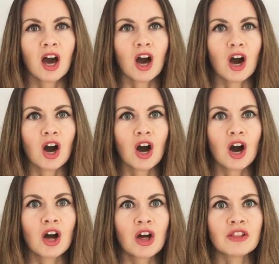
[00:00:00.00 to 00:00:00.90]

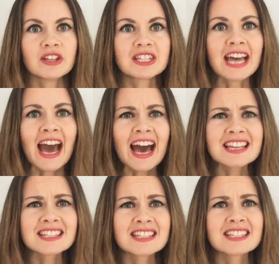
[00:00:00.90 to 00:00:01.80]
are the
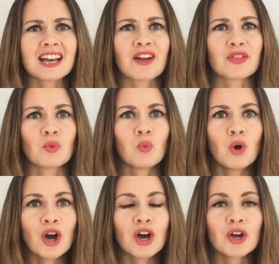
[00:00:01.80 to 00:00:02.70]
tasks and the
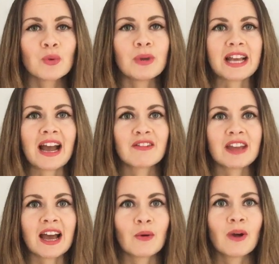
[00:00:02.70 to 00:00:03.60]
work we carry
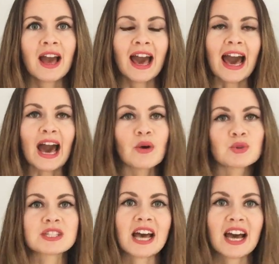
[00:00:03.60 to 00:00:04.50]
out
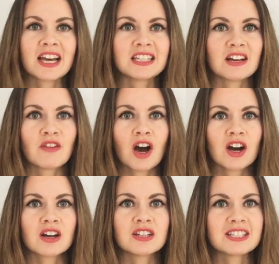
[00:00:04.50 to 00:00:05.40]
outside of
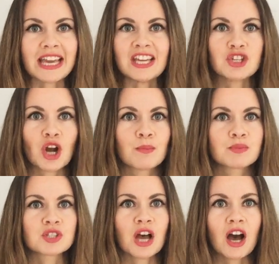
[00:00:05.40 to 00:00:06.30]
our day
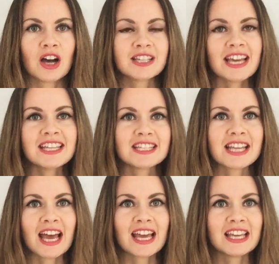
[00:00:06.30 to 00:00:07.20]
jobs, our
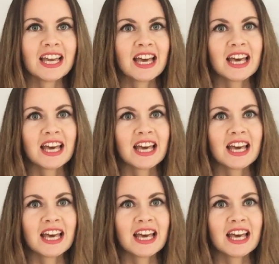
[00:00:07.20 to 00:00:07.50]
day-to-day,